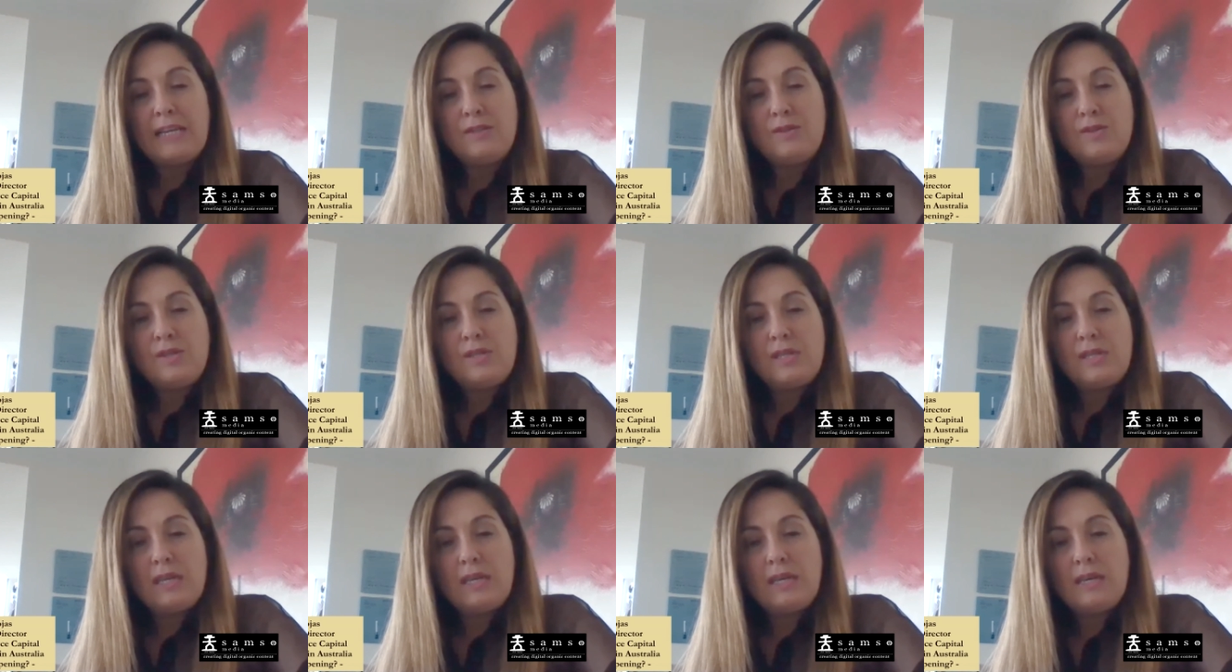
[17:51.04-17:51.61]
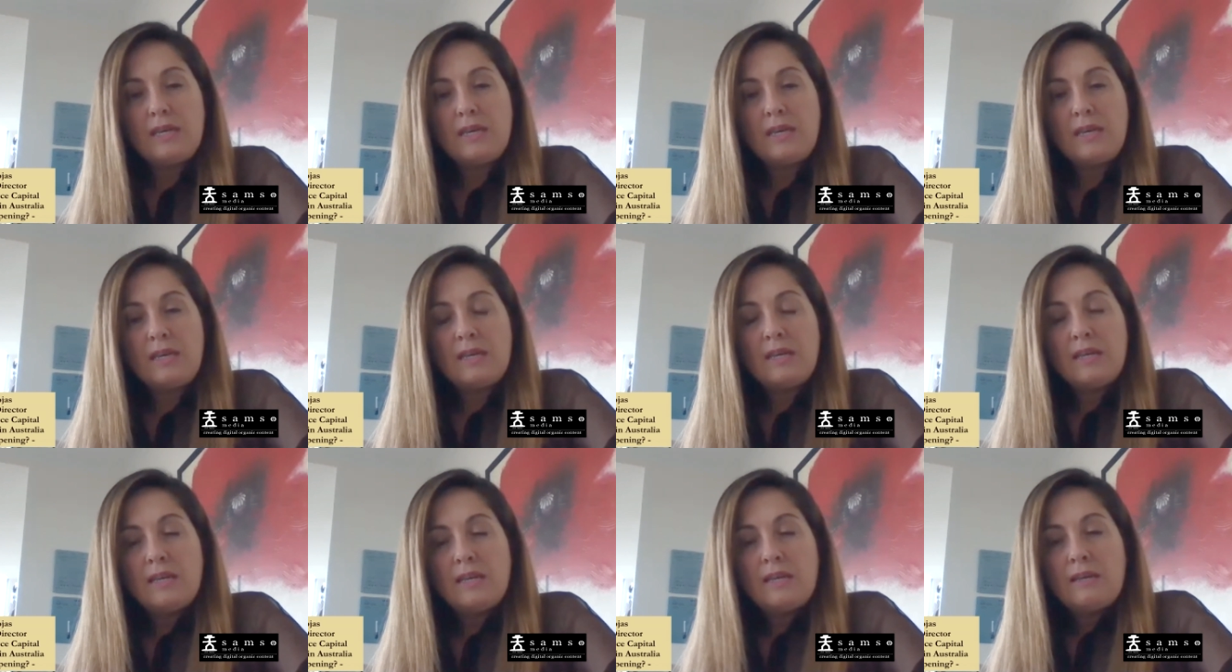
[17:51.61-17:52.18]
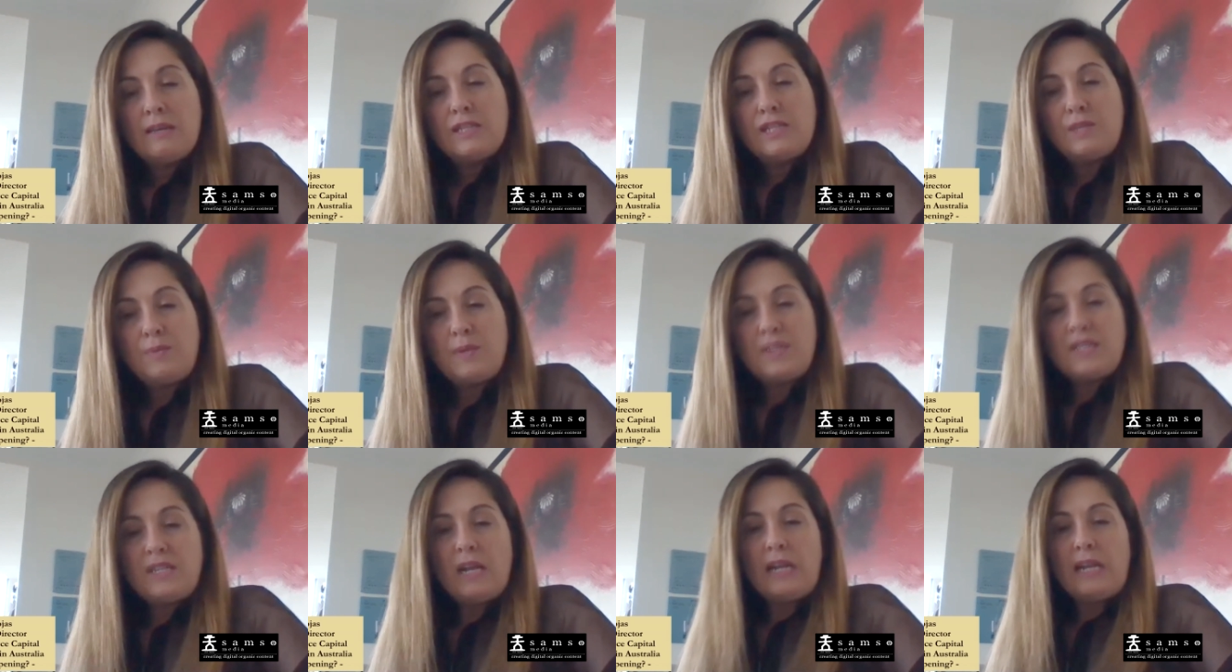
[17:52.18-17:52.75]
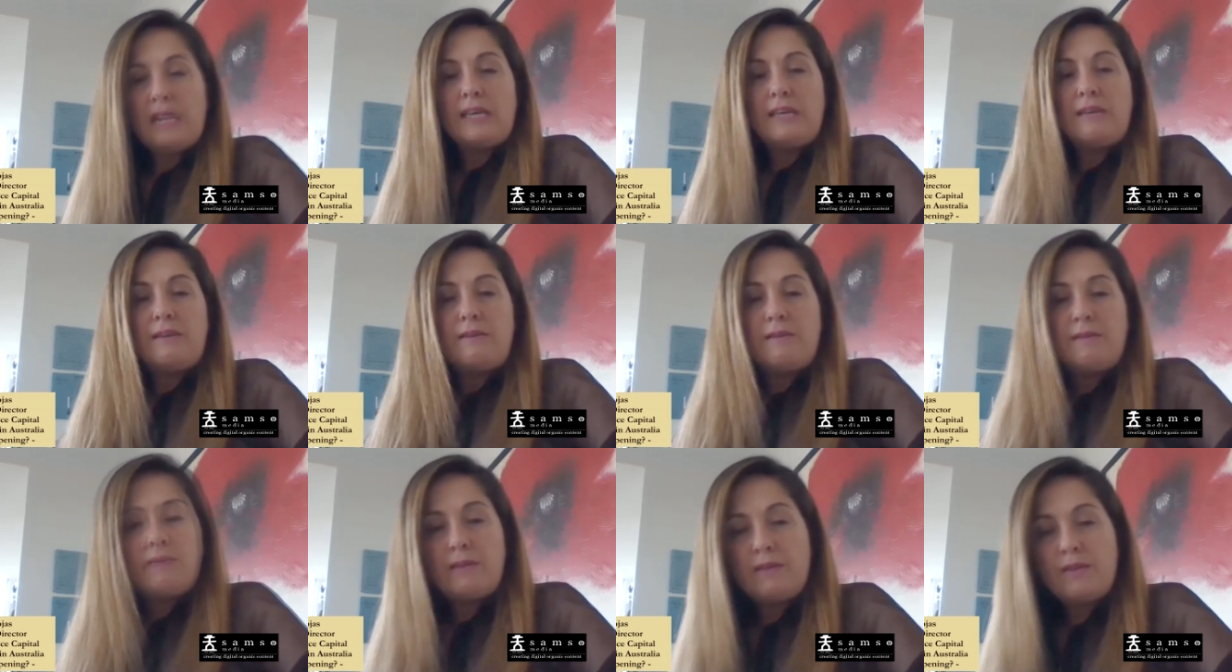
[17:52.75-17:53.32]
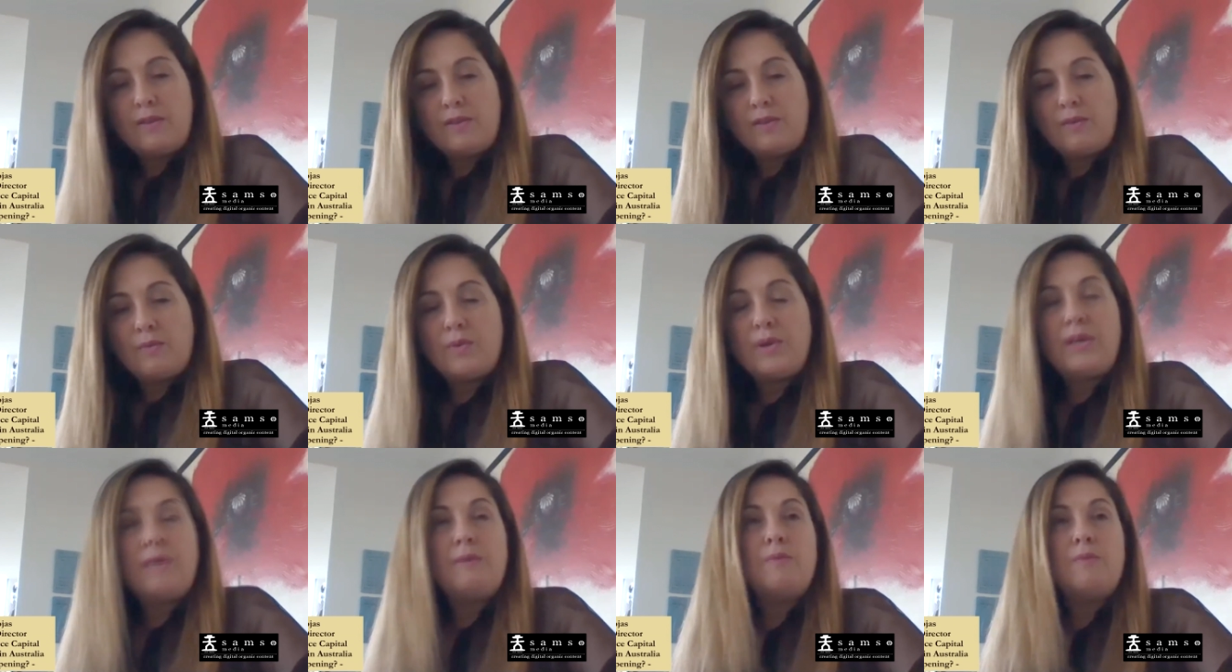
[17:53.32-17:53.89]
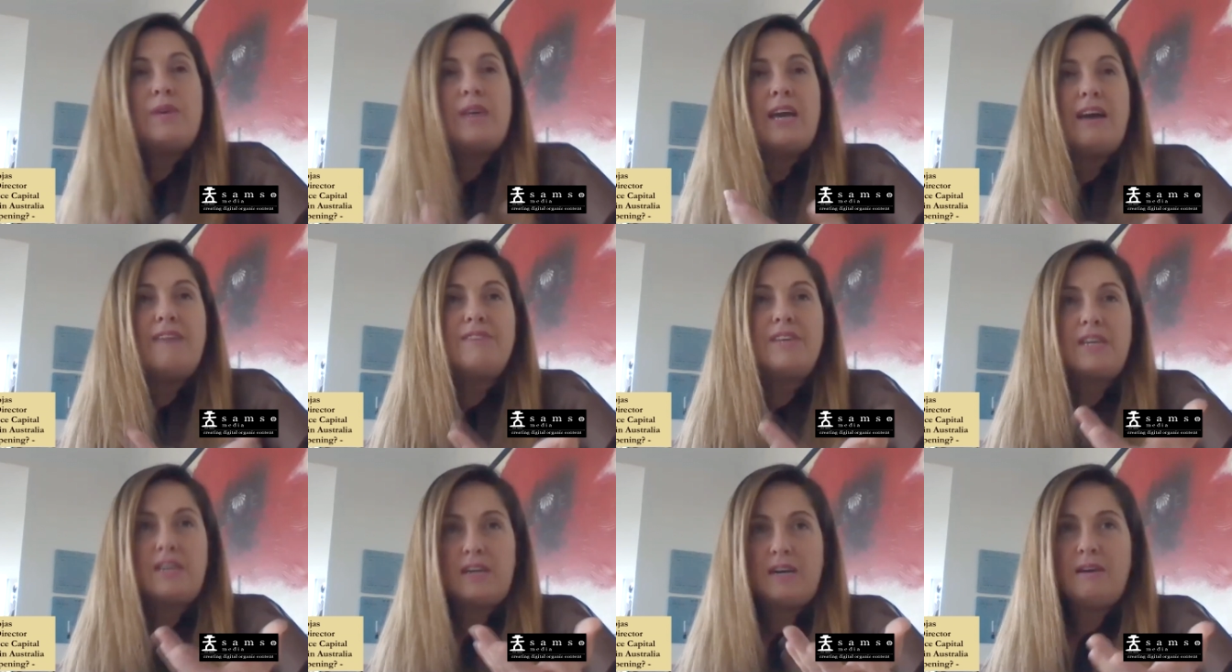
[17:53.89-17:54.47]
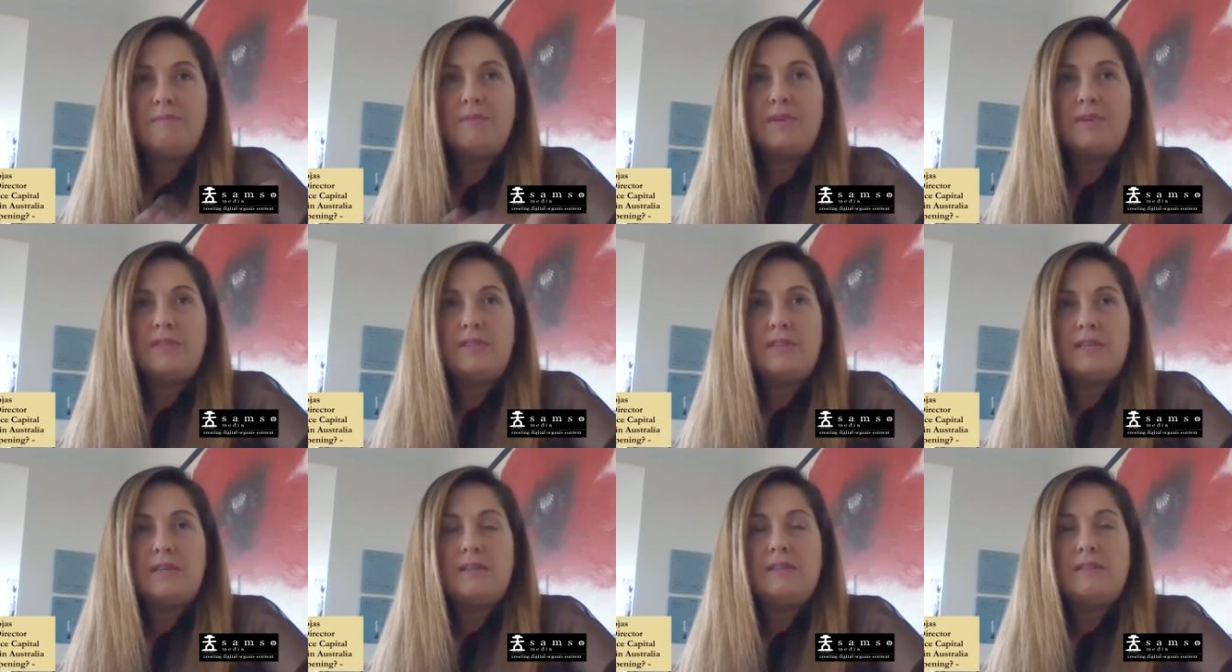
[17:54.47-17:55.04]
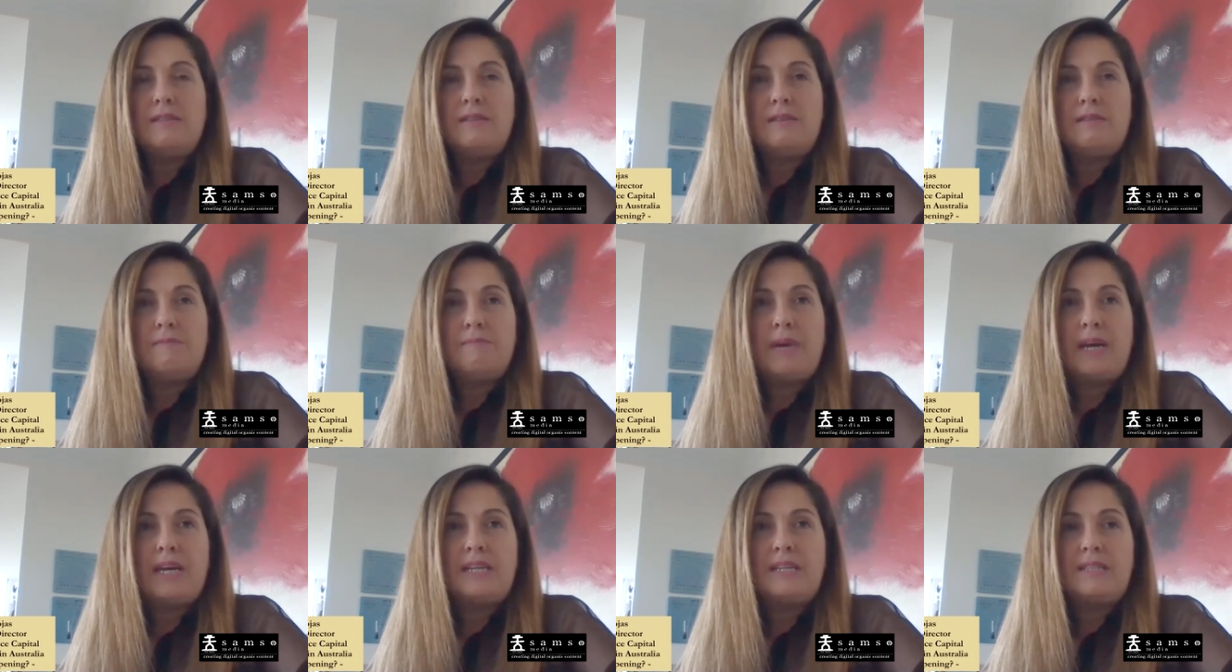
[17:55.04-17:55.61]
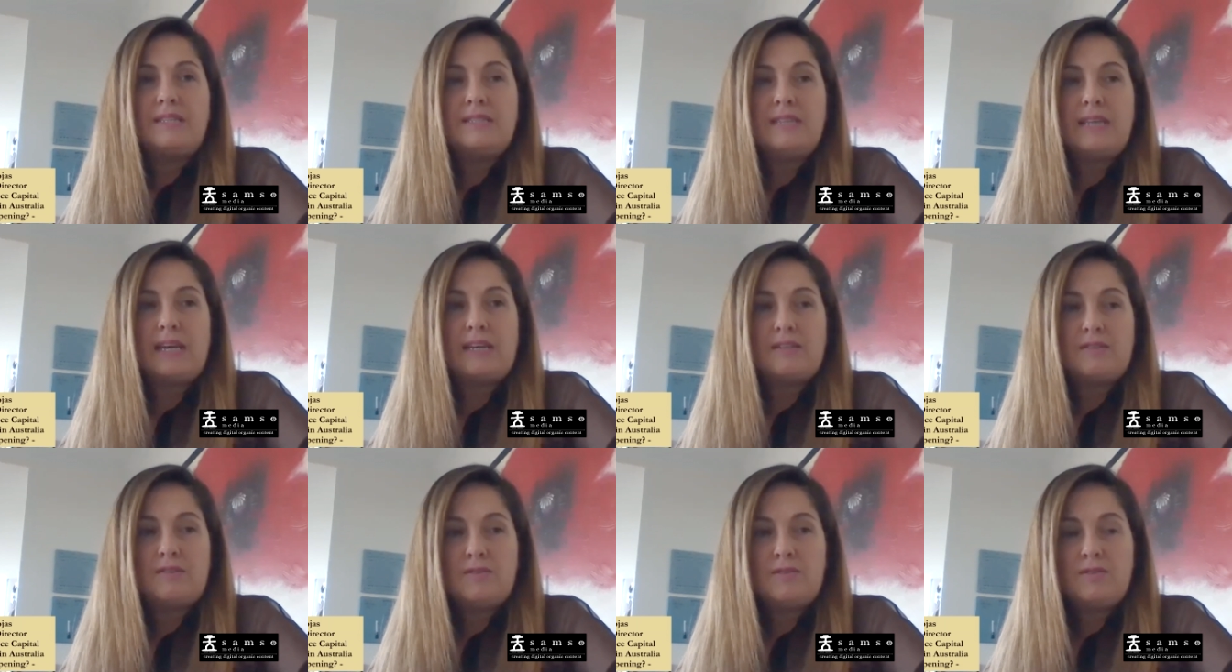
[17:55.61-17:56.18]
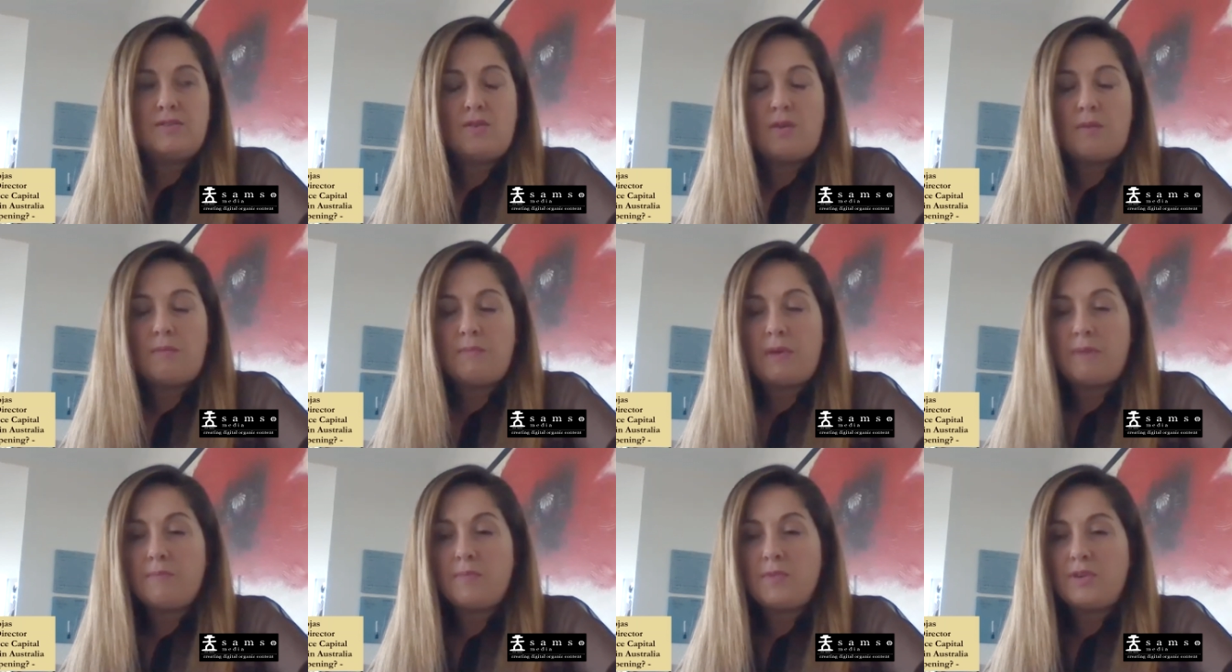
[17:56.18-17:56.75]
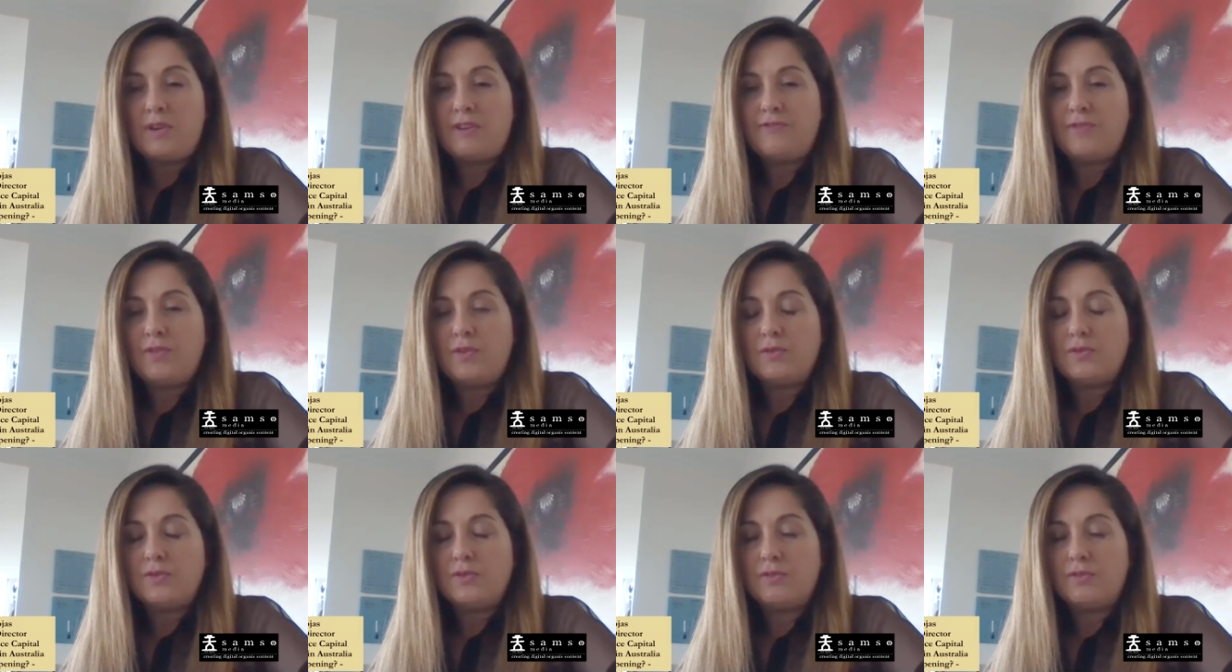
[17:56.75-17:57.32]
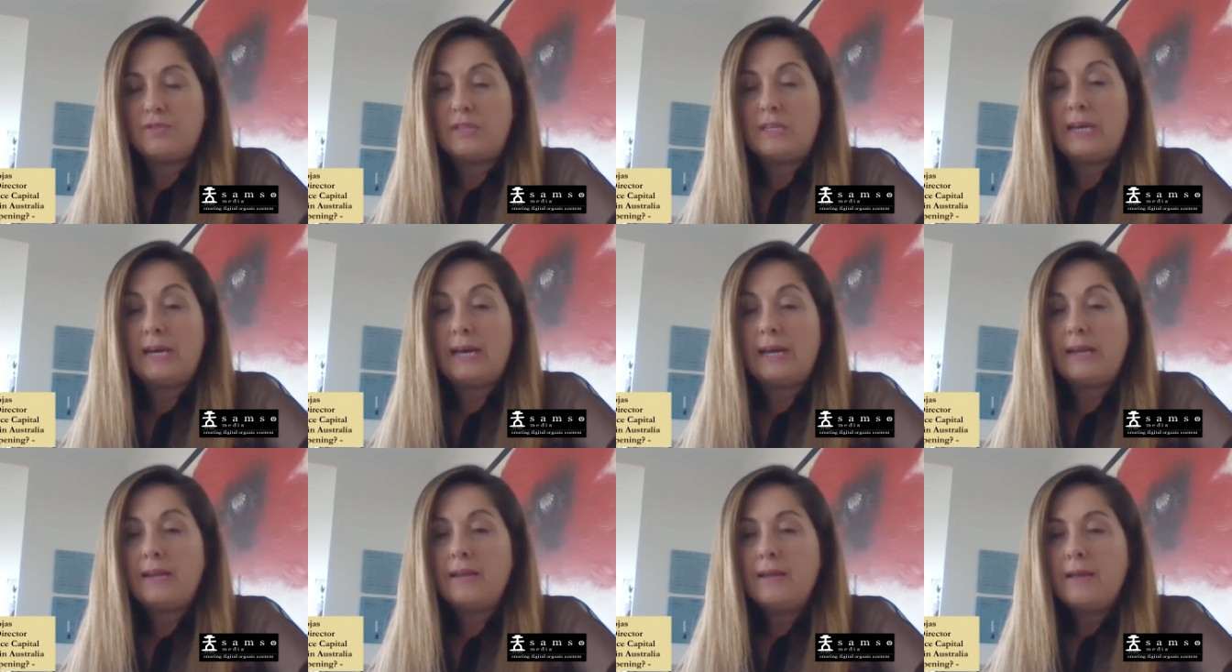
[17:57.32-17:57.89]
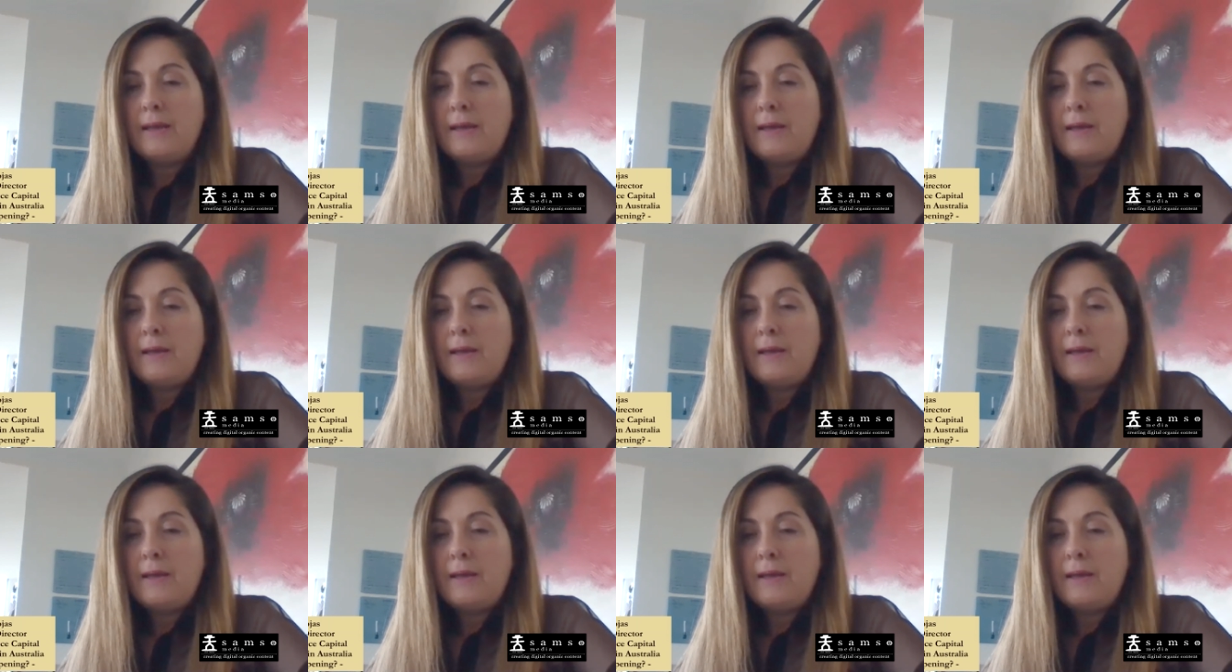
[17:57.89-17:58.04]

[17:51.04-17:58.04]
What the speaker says: see, especially, you know, we have in common the mining sector, so I'm going to focus on that.